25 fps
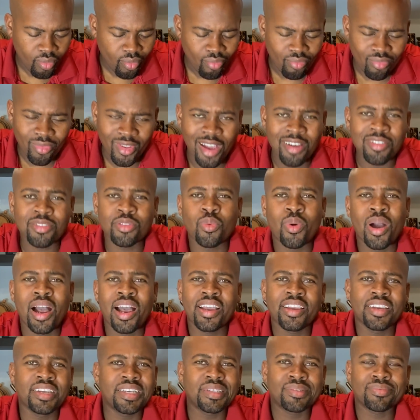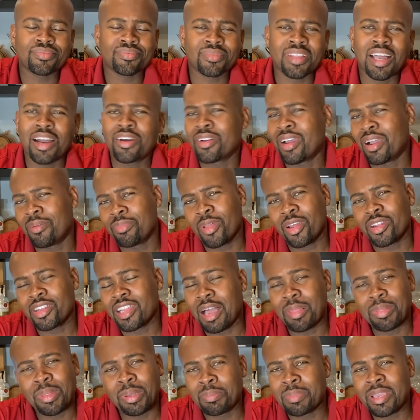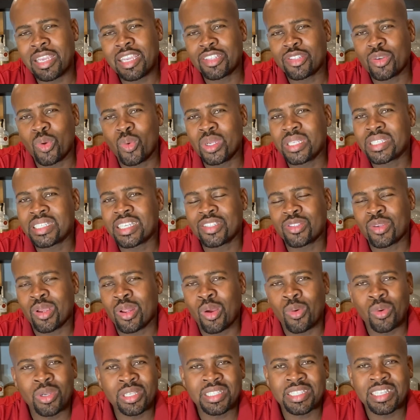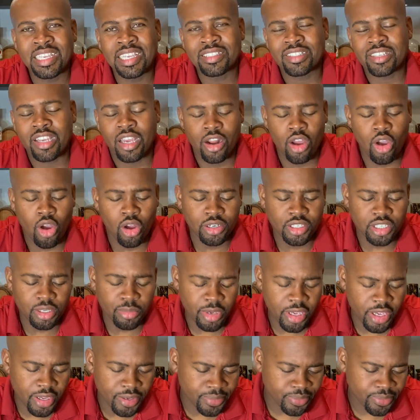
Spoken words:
I don't know why. I don't know. I'm not big into whiskey, so it always tastes kind of odd to me.